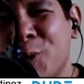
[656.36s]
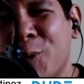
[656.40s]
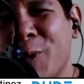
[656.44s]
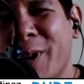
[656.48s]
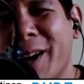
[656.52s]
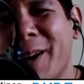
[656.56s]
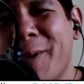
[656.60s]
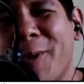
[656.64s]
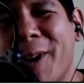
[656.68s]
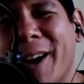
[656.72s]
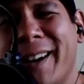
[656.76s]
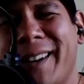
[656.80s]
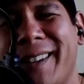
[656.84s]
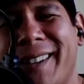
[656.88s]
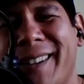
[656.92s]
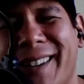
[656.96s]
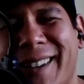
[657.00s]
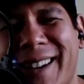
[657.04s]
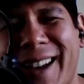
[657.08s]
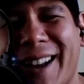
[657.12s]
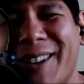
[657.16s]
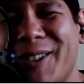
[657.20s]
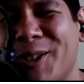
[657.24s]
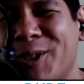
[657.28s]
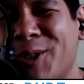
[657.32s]
twenty-one.
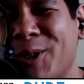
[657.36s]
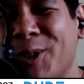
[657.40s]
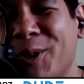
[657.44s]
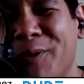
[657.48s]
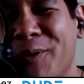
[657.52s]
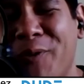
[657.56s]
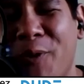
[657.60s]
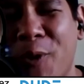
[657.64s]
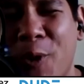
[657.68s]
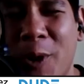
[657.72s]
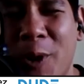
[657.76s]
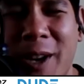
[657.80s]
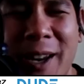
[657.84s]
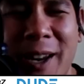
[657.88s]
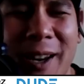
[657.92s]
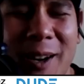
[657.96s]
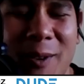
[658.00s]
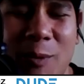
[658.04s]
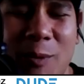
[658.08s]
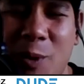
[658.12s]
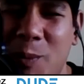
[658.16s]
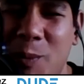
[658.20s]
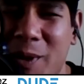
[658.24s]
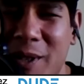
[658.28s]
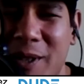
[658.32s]
I just turned forty.
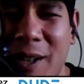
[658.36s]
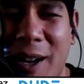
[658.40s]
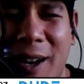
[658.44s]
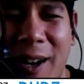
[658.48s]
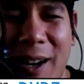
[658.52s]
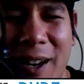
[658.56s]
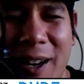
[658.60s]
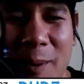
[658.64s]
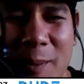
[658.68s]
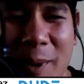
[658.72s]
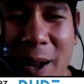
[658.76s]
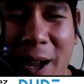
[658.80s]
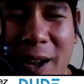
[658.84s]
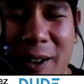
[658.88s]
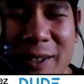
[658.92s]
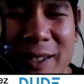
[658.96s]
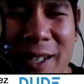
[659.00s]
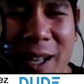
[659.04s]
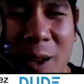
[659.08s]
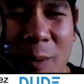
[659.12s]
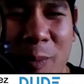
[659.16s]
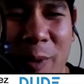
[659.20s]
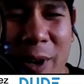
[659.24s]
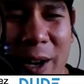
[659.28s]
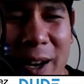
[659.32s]
And we've been talking about
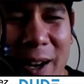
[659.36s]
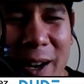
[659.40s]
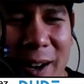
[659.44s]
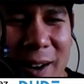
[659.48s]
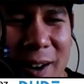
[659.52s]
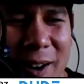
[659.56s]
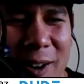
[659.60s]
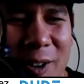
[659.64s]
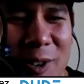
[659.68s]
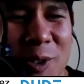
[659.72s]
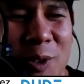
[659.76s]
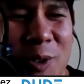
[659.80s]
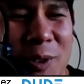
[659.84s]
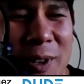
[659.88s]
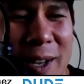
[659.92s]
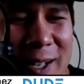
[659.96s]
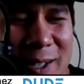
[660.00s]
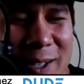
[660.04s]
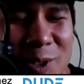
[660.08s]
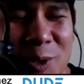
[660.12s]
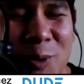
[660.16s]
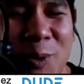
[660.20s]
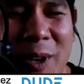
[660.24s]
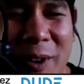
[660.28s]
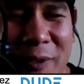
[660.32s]
celebrating our
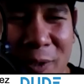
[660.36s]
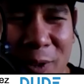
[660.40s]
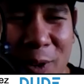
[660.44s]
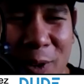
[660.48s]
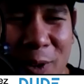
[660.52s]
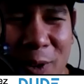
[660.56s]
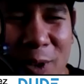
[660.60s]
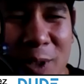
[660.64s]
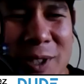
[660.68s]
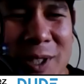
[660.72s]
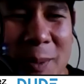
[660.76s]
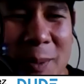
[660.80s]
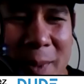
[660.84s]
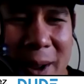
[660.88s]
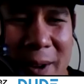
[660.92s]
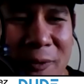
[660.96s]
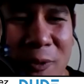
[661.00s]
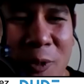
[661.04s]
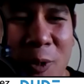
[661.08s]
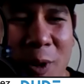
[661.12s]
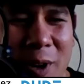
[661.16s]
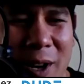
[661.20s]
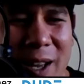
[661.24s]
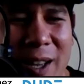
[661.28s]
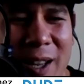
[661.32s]
his twenty-first and my
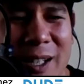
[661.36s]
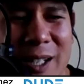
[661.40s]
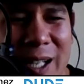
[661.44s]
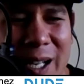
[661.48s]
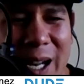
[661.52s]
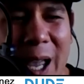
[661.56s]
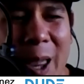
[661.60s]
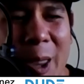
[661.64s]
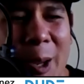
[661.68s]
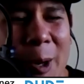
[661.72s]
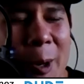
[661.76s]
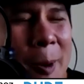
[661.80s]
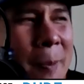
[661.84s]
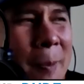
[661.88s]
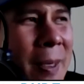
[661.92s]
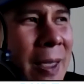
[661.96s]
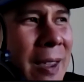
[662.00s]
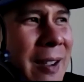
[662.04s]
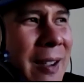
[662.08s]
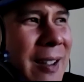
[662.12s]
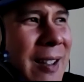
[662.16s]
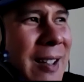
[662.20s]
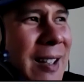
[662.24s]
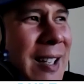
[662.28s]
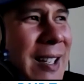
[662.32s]
fortieth together
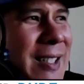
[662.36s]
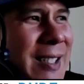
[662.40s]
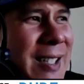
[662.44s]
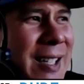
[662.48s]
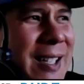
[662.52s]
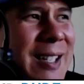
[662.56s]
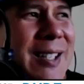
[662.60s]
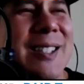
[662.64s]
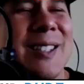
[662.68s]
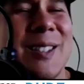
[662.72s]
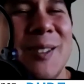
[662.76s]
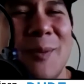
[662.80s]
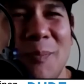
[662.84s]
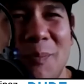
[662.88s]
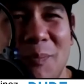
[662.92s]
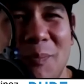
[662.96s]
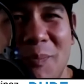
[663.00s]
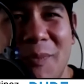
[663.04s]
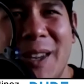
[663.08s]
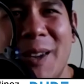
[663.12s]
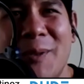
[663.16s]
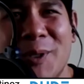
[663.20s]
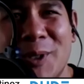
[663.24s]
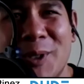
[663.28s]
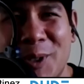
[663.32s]
since
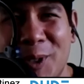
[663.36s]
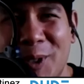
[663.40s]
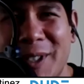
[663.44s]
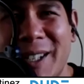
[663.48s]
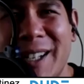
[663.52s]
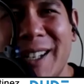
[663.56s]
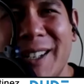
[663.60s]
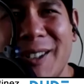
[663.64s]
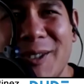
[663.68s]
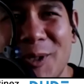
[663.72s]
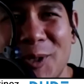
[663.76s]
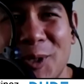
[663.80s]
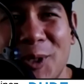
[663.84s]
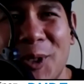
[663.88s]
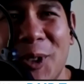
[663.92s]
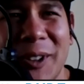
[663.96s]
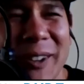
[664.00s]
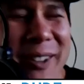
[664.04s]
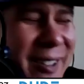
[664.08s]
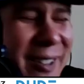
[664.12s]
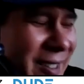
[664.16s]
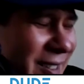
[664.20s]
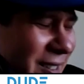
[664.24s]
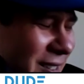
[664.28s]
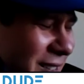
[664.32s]
he was thirteen years old.
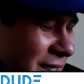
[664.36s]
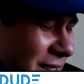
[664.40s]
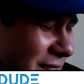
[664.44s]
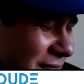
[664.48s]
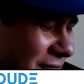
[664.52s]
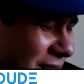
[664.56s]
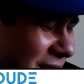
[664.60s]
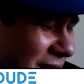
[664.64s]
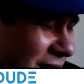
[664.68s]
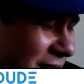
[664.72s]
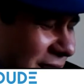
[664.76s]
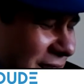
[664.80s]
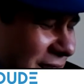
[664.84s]
Hmm.